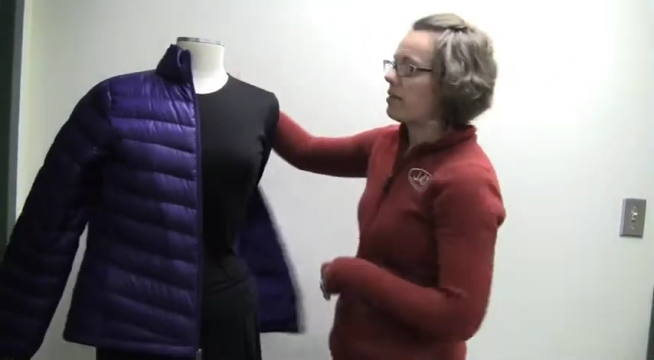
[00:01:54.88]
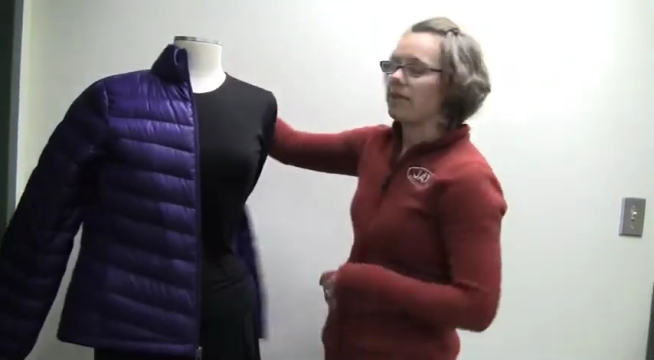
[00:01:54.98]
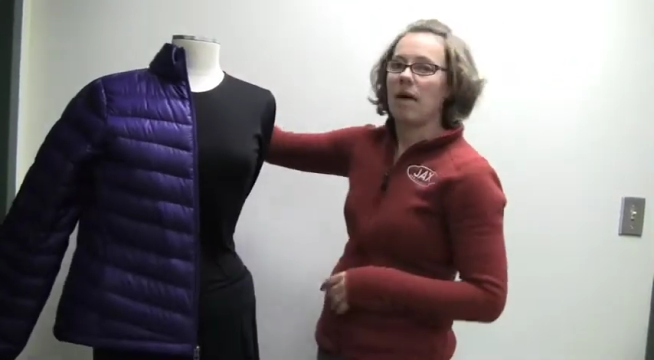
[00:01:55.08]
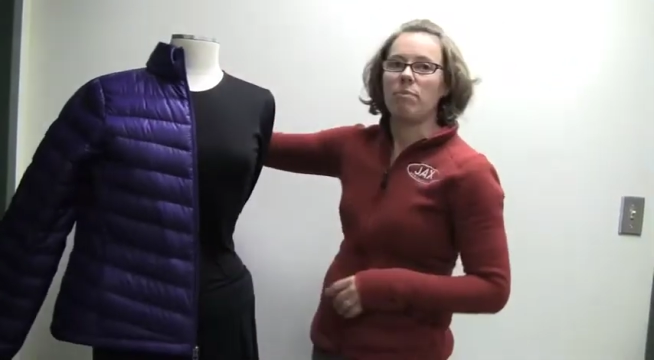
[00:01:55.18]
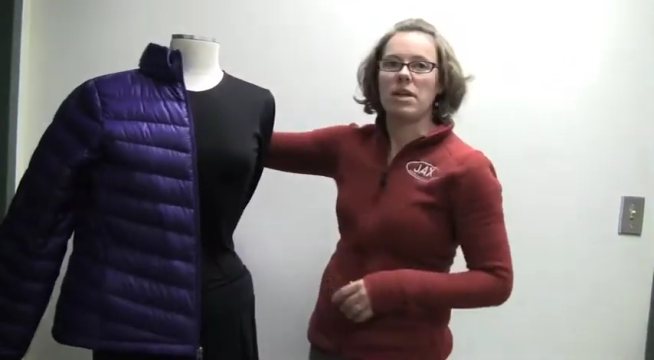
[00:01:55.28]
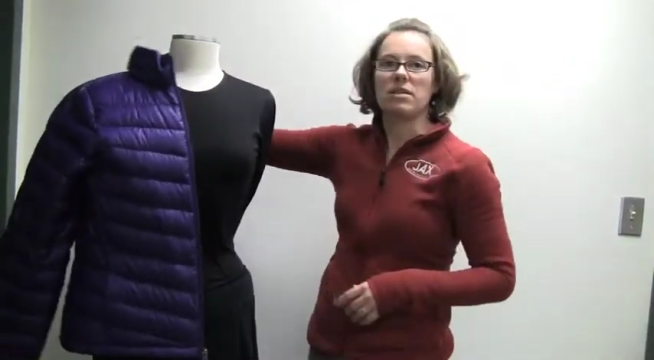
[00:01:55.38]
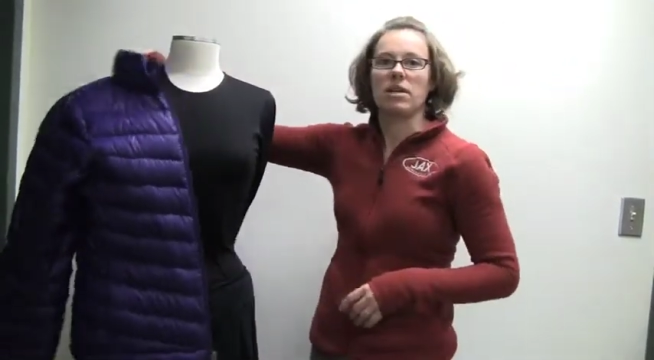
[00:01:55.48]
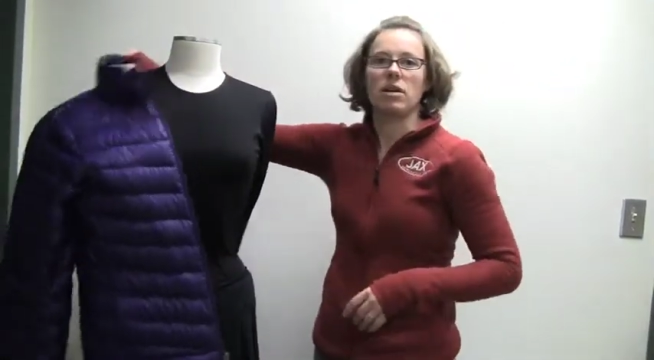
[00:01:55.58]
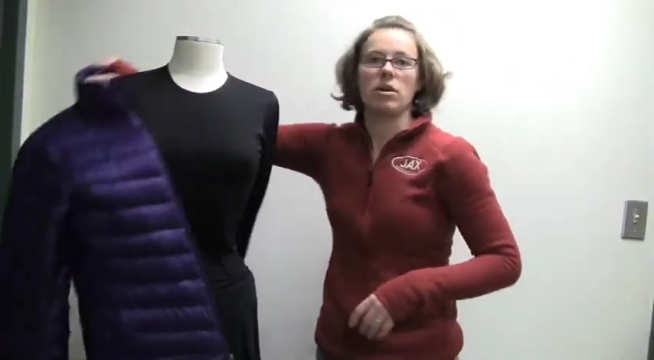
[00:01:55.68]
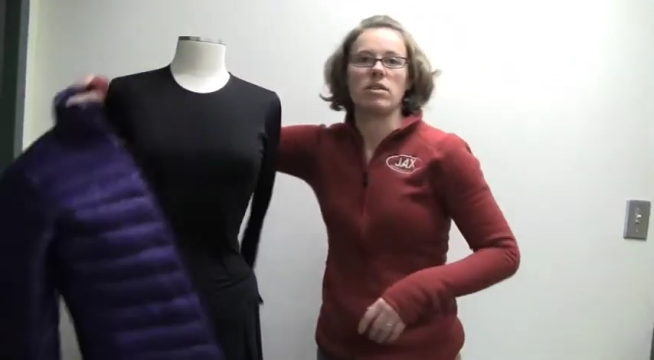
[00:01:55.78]
that that base
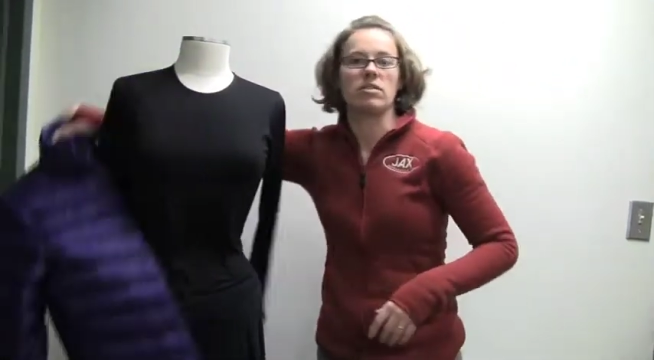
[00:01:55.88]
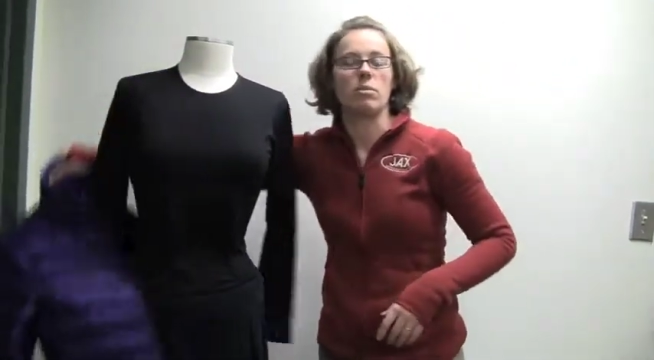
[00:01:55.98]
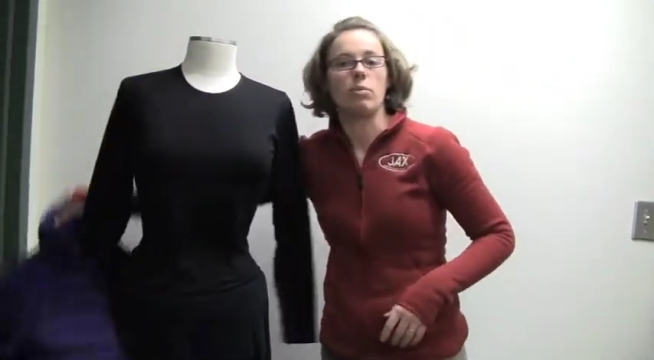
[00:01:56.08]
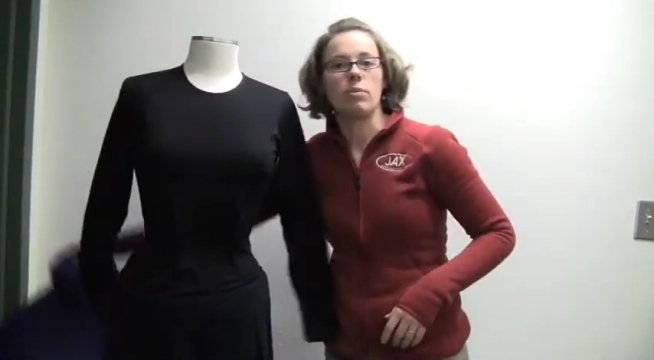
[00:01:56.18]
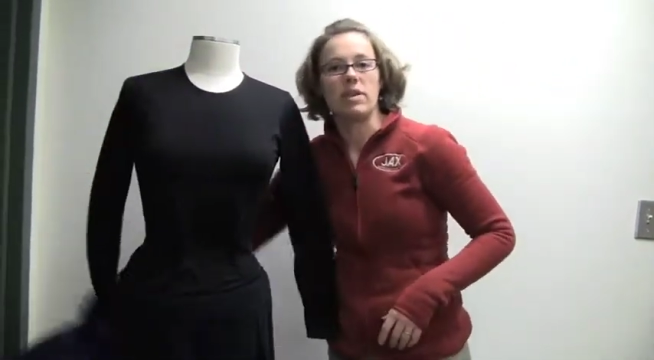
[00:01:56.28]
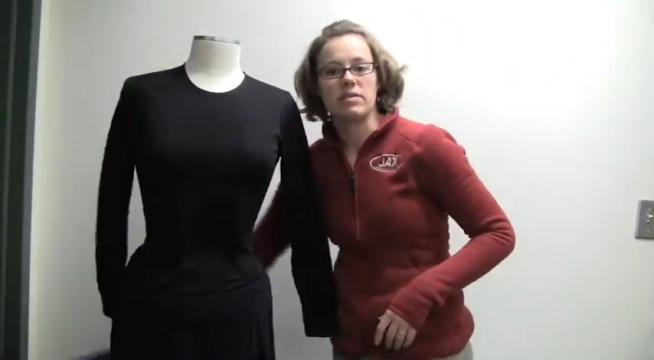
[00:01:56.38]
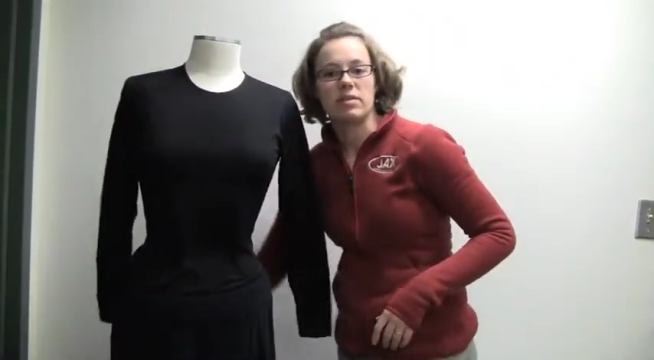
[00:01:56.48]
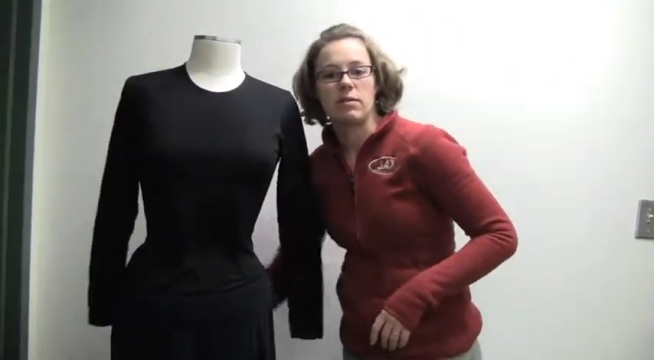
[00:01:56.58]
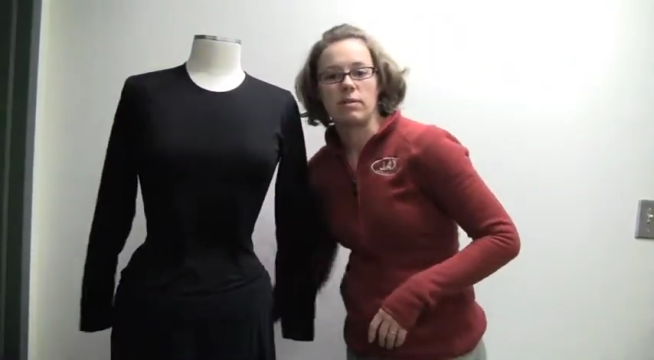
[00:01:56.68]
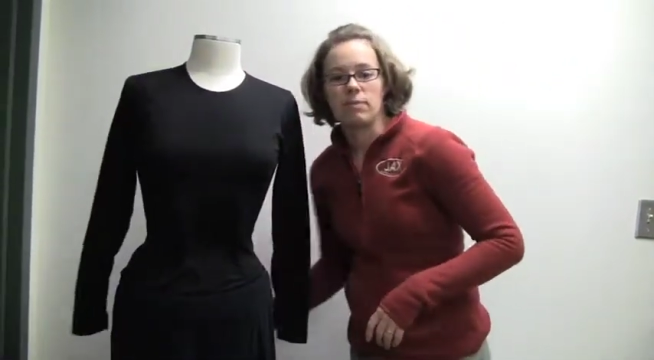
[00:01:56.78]
layer is the, is
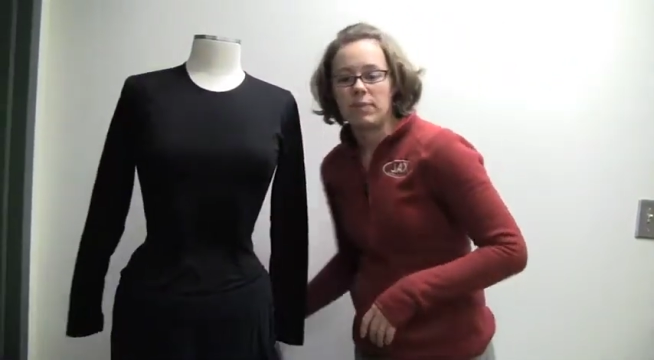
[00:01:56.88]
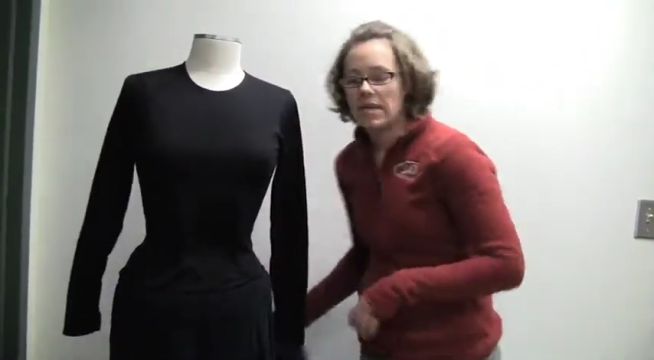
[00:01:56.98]
the